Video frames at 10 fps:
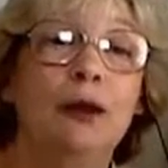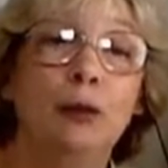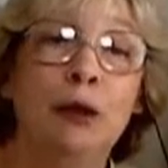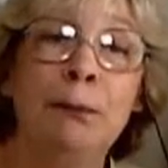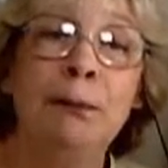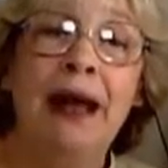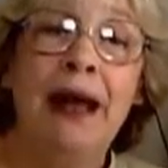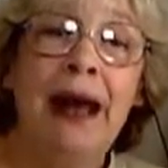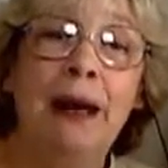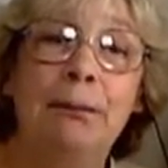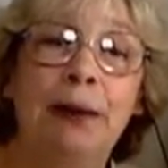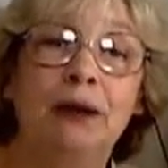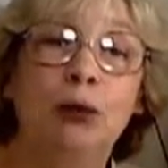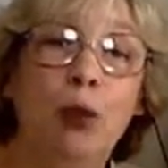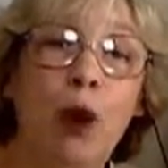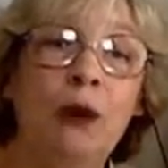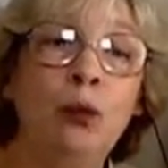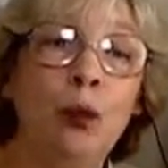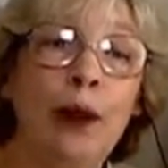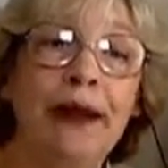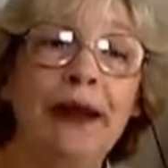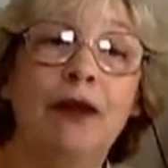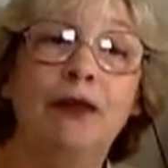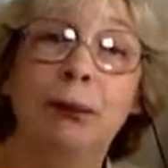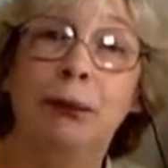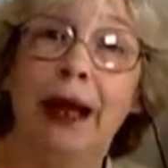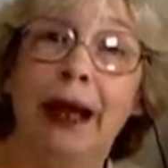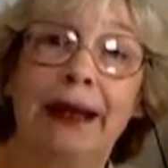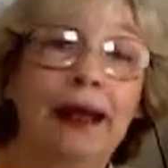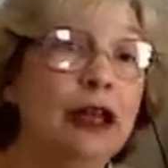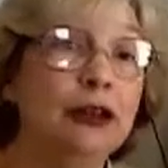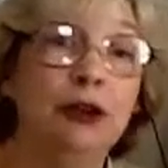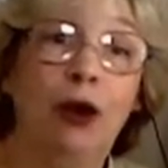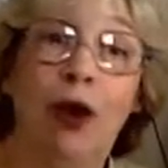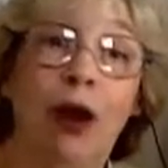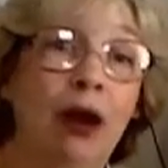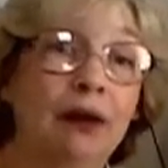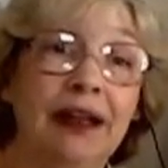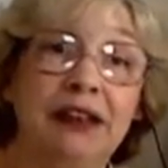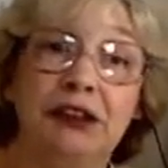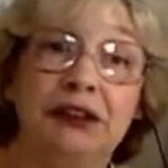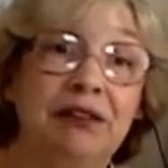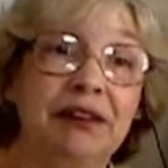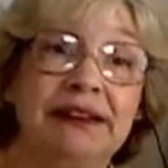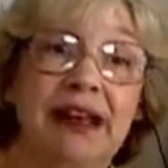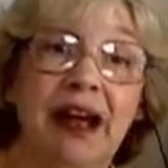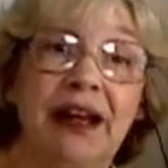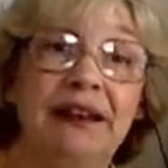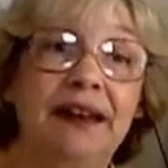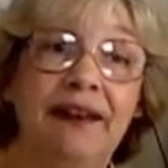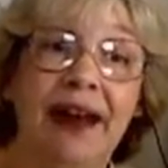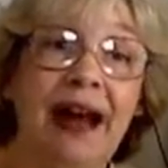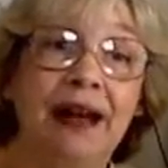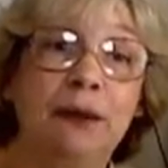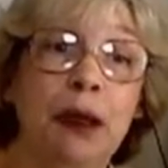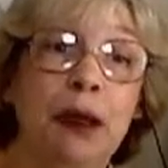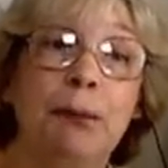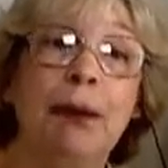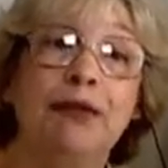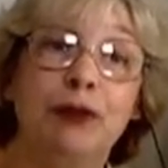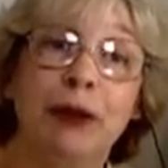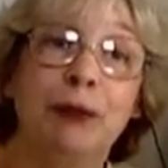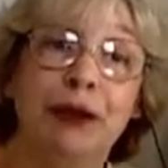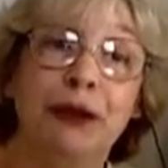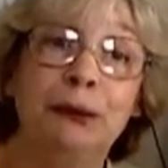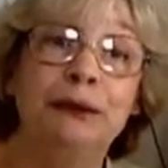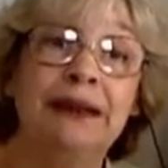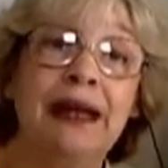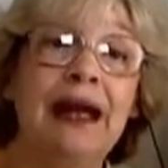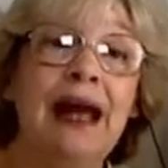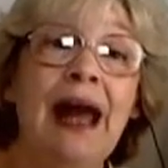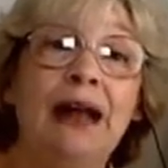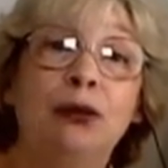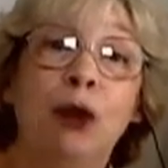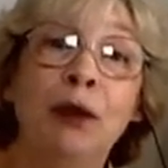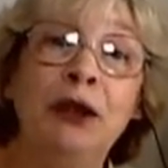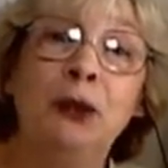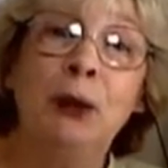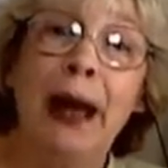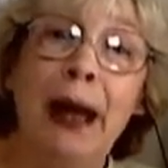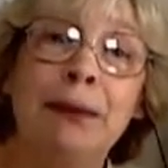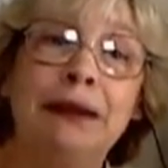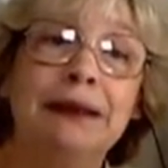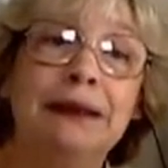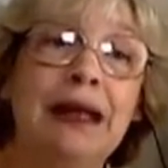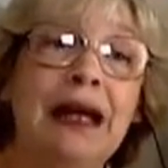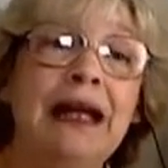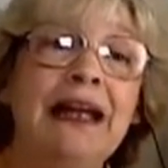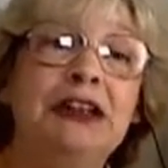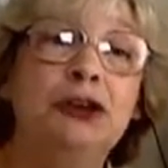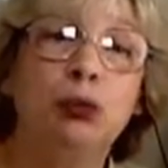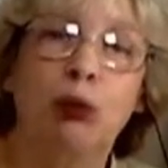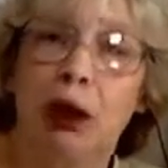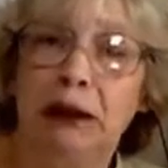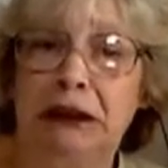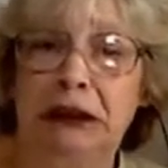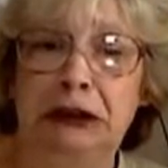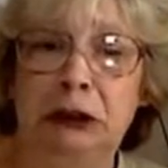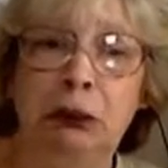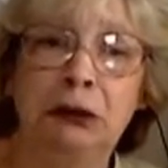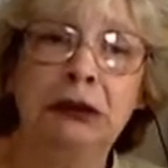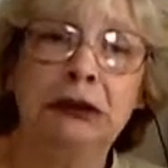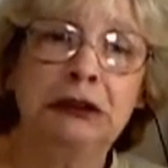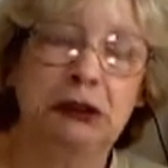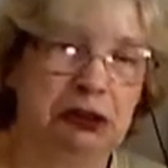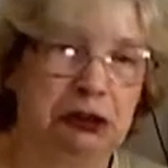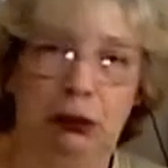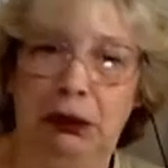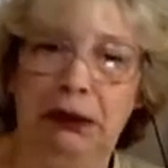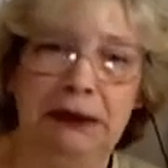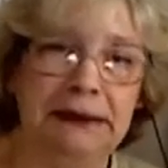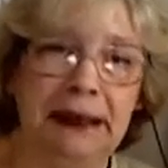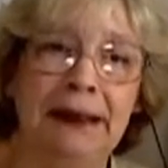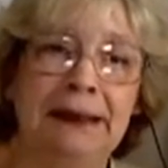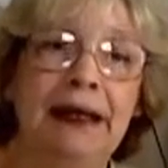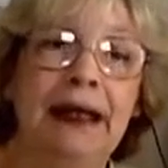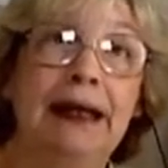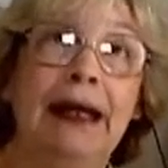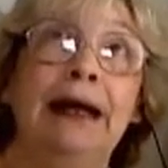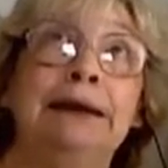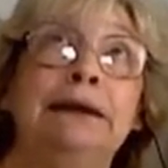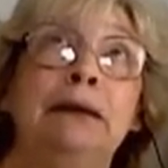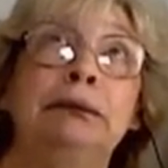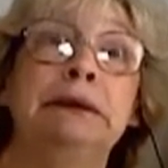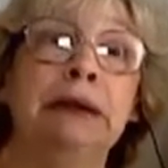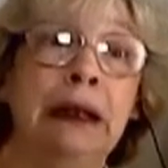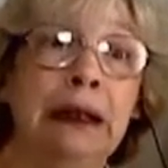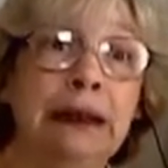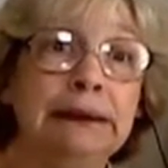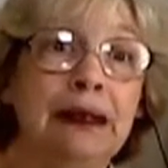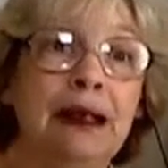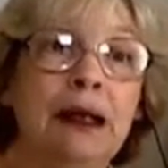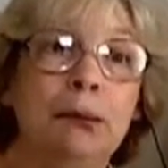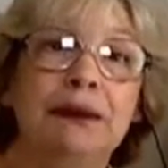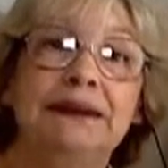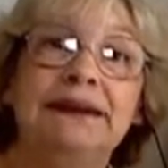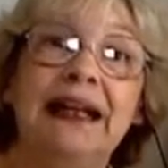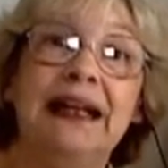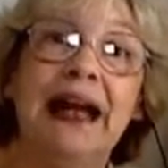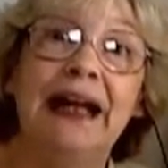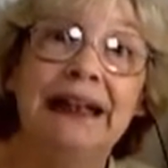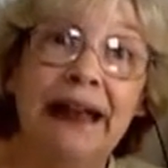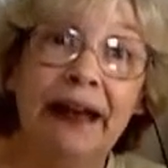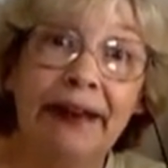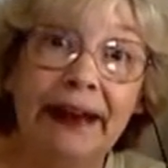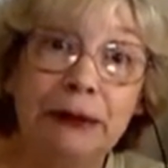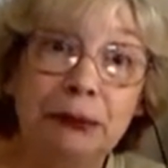Rip had but one way of replying to all lectures of this kind, and that, by frequent use, had grown into a habit. He shrugged his shoulders, shook his head, cast up his eyes, but said nothing.